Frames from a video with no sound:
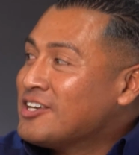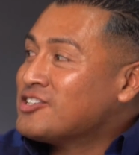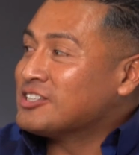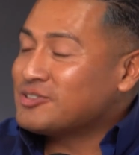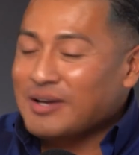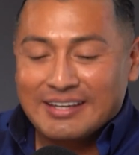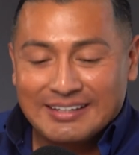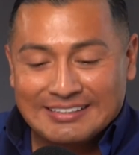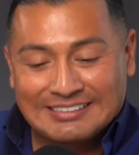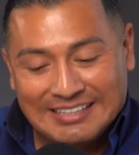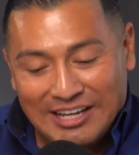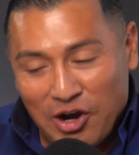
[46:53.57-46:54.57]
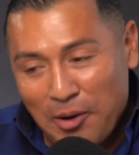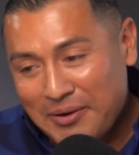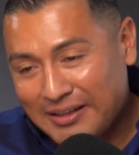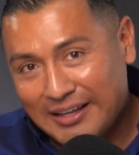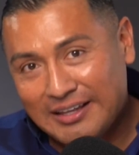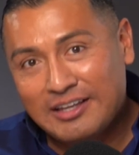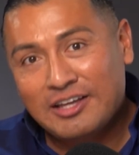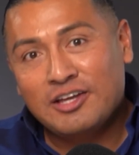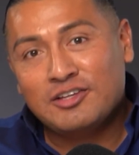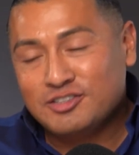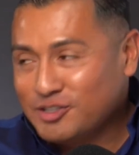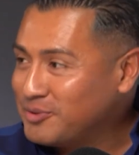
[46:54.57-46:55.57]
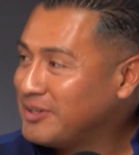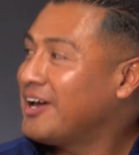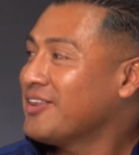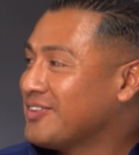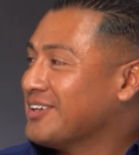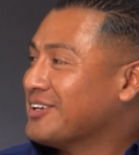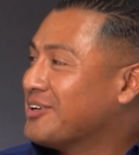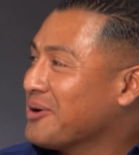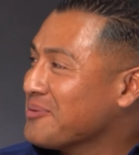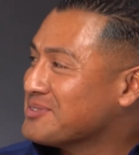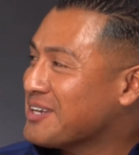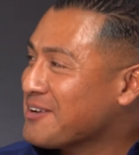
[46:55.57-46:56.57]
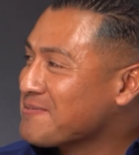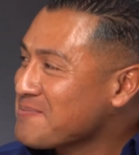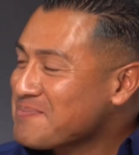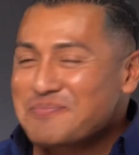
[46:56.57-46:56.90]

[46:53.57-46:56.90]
just so I could stay home and like do nothing. You know what I'm saying?